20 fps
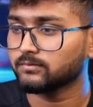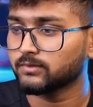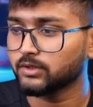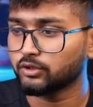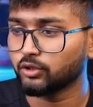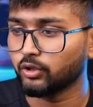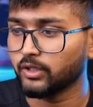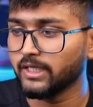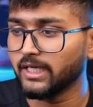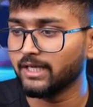
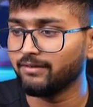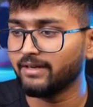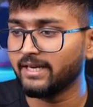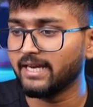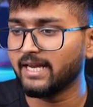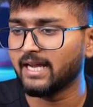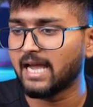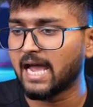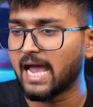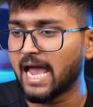So here
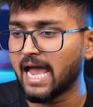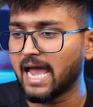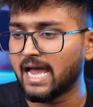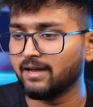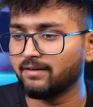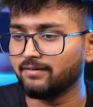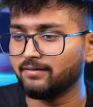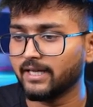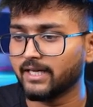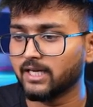we
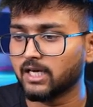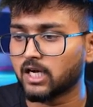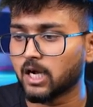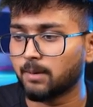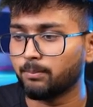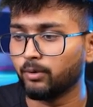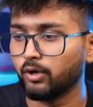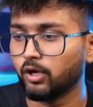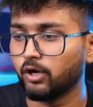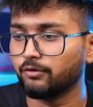have like a
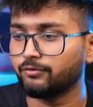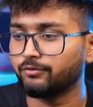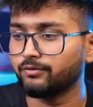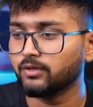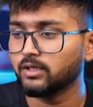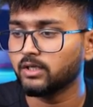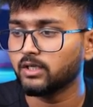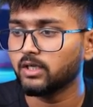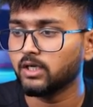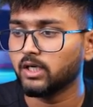couple of
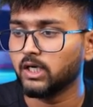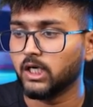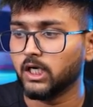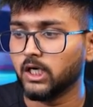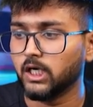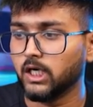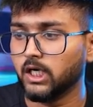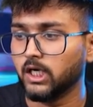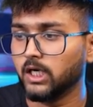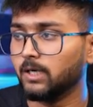
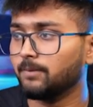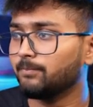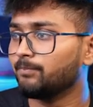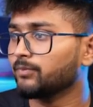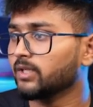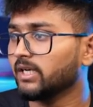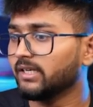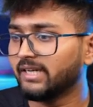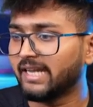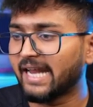
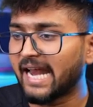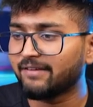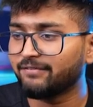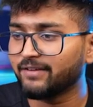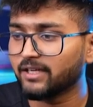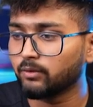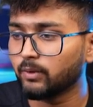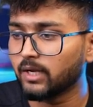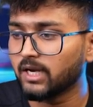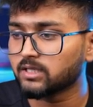
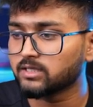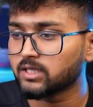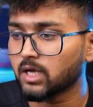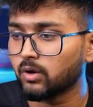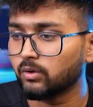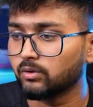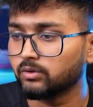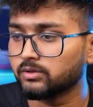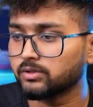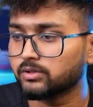traffic wala
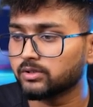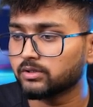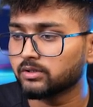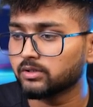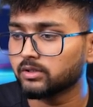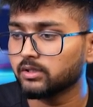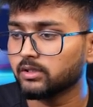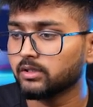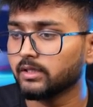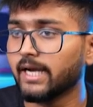
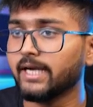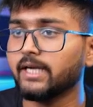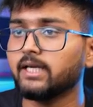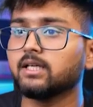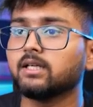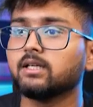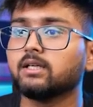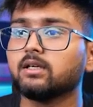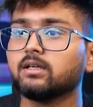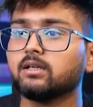sounds, right?